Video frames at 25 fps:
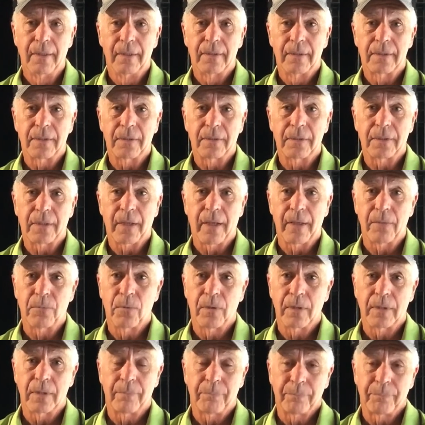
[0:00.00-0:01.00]
outside
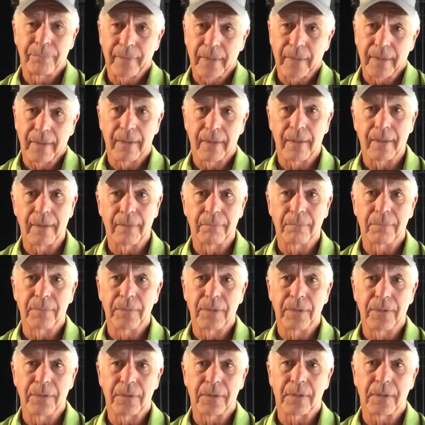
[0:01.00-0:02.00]
Woodham. I'm
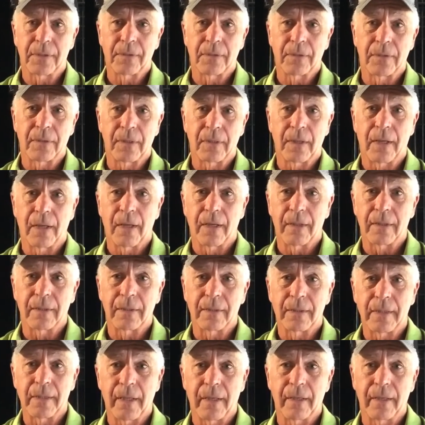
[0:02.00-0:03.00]
used to growing
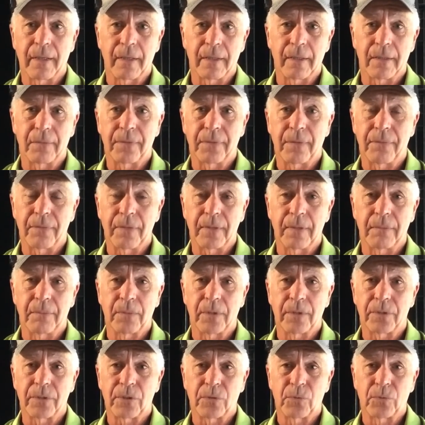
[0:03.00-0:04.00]
110, 115
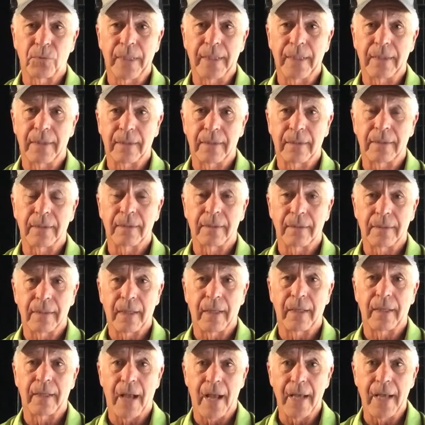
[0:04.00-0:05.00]
bushel wheat,
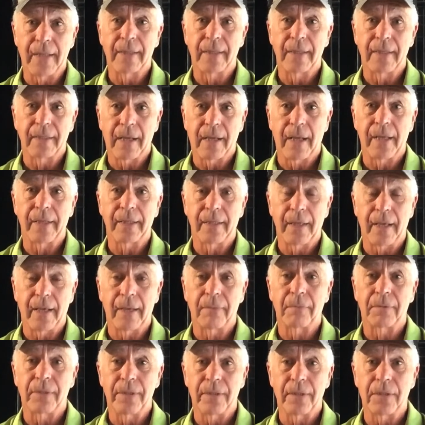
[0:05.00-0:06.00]
and I think I
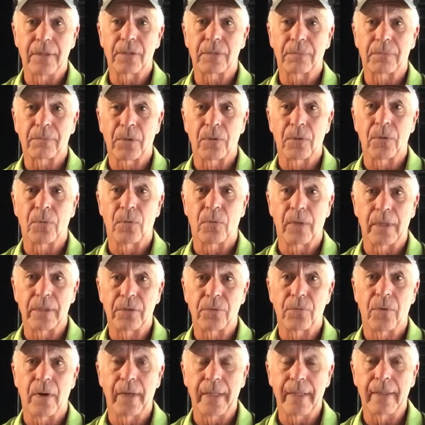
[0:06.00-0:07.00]
can years grow
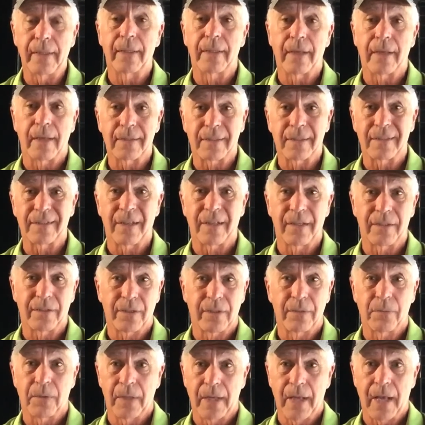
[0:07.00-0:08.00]
120, and that's
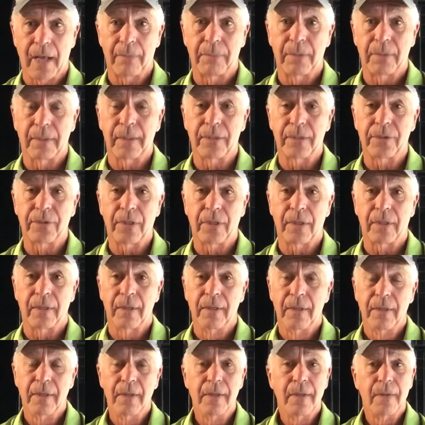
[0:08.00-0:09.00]
essentially what happened this year.
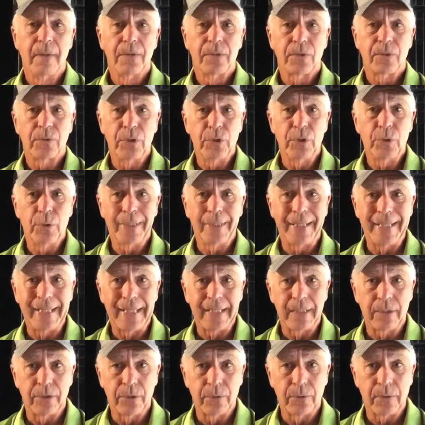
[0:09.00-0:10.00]
So you
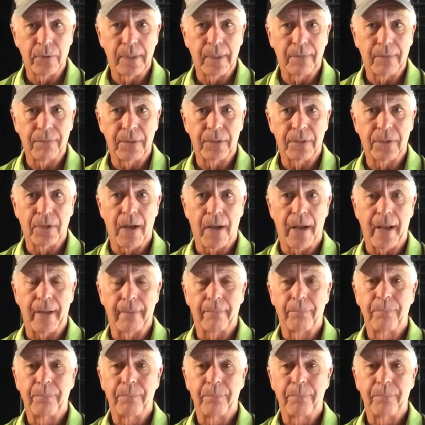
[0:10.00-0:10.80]
can do it if you try.